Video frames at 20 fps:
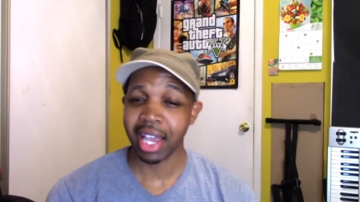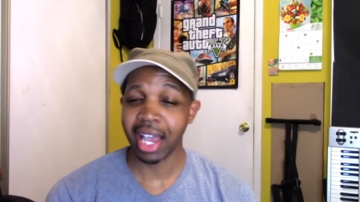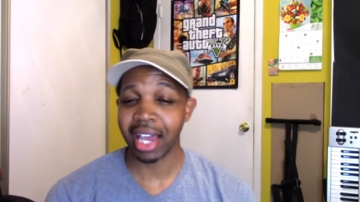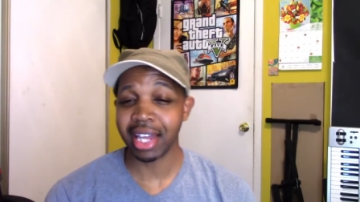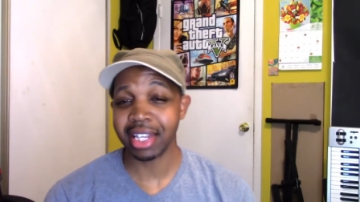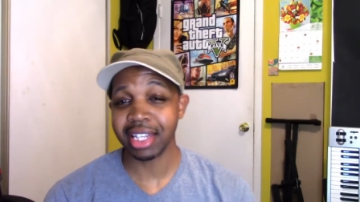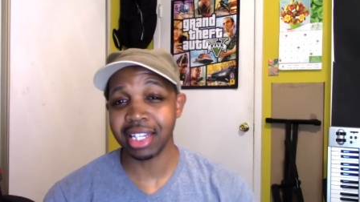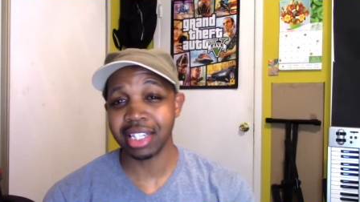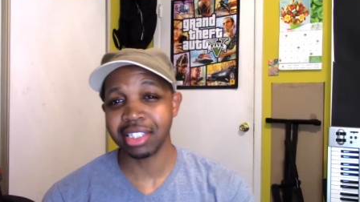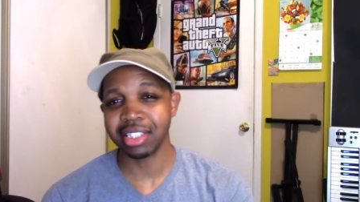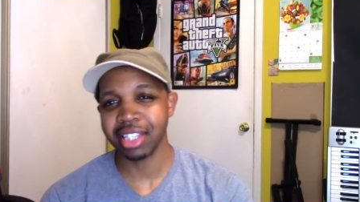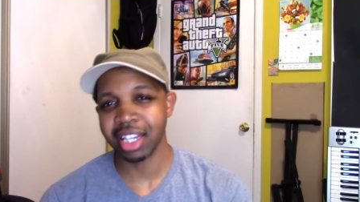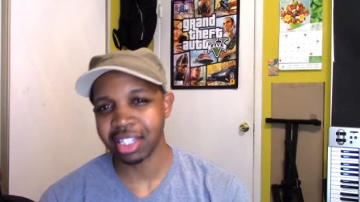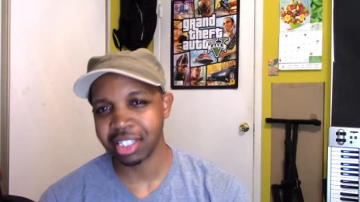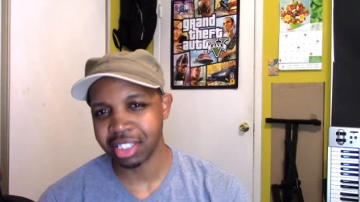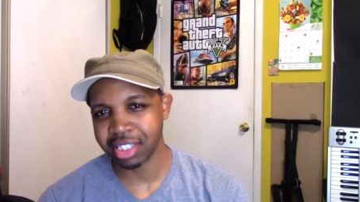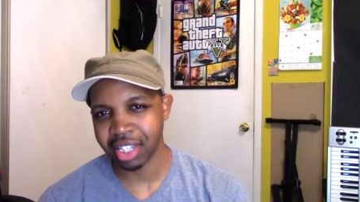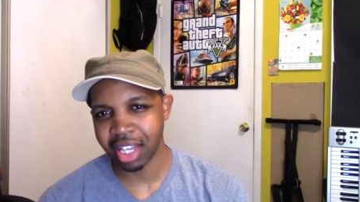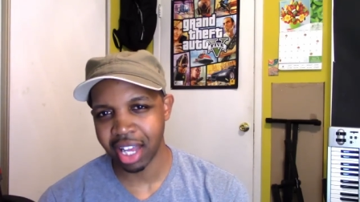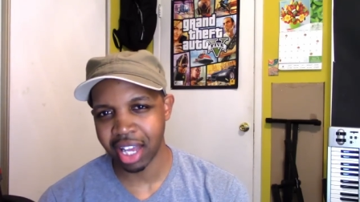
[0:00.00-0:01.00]
and he
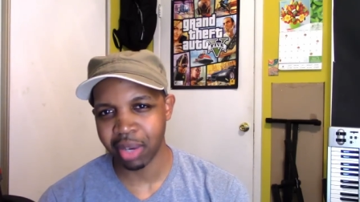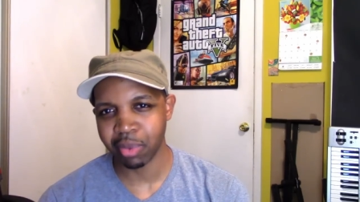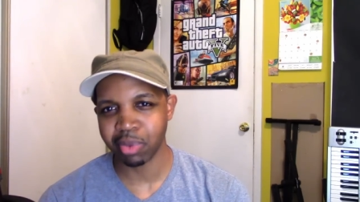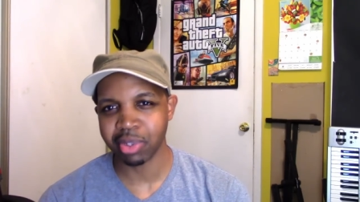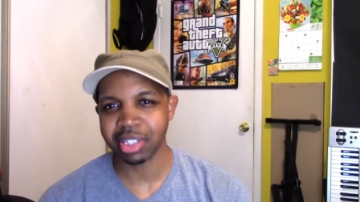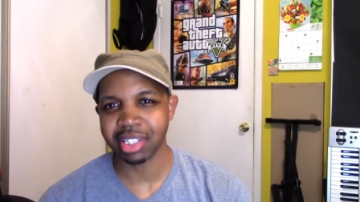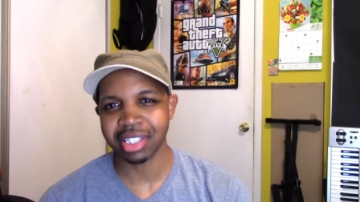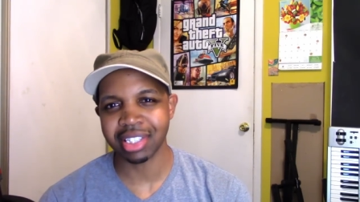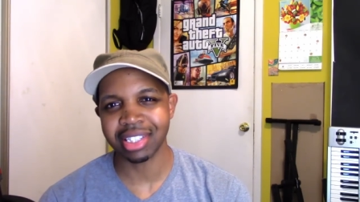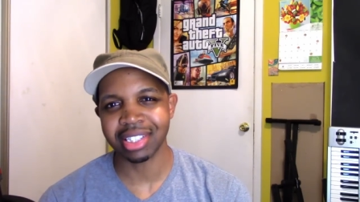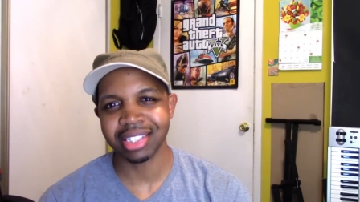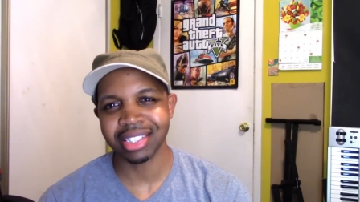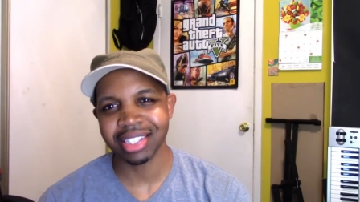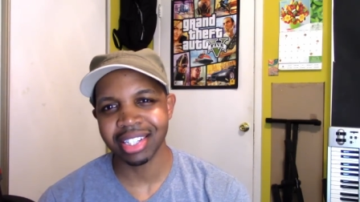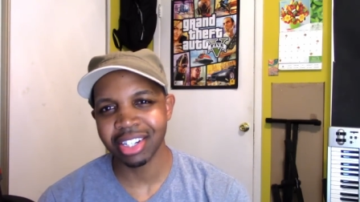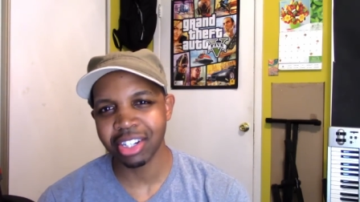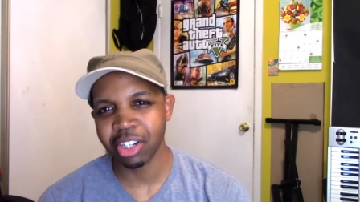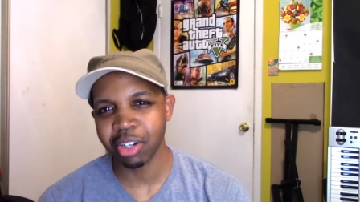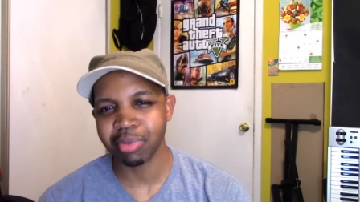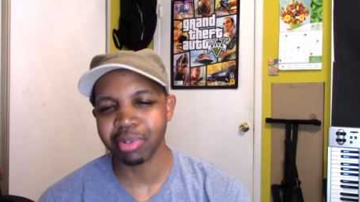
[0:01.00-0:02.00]
injects John with this
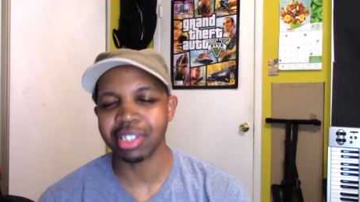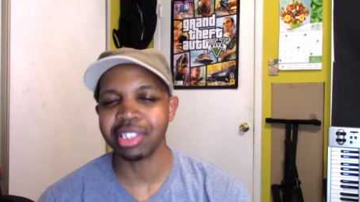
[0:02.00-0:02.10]
serum.